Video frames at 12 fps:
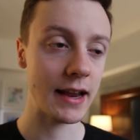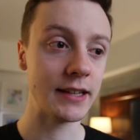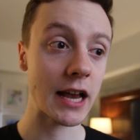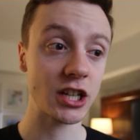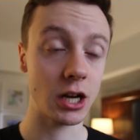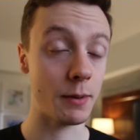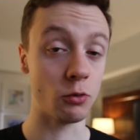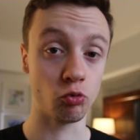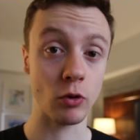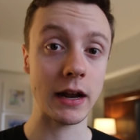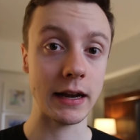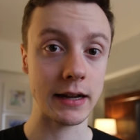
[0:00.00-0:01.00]
He's actually been
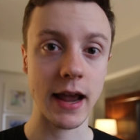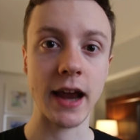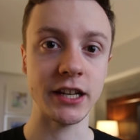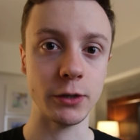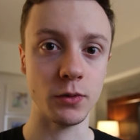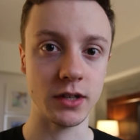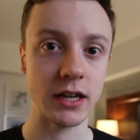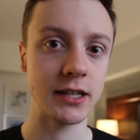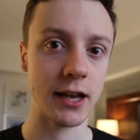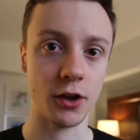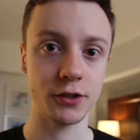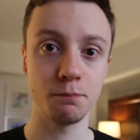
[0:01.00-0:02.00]
really cagey with
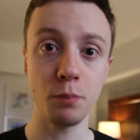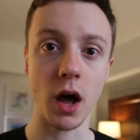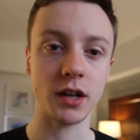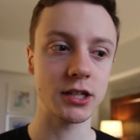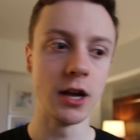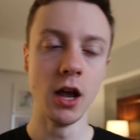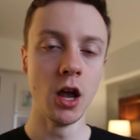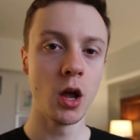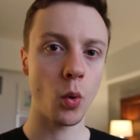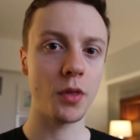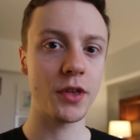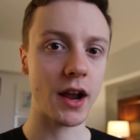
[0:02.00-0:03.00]
details, but
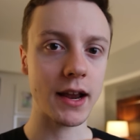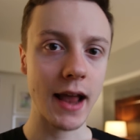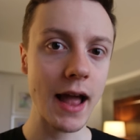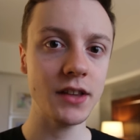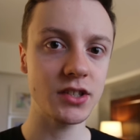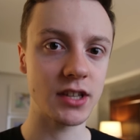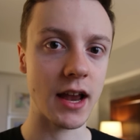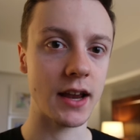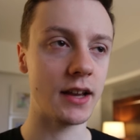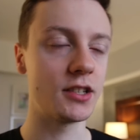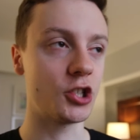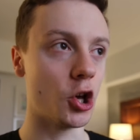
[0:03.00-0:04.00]
one thing I can say
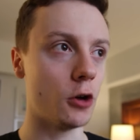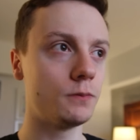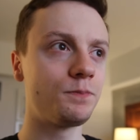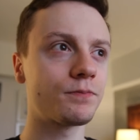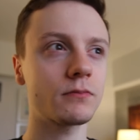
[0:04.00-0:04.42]
is that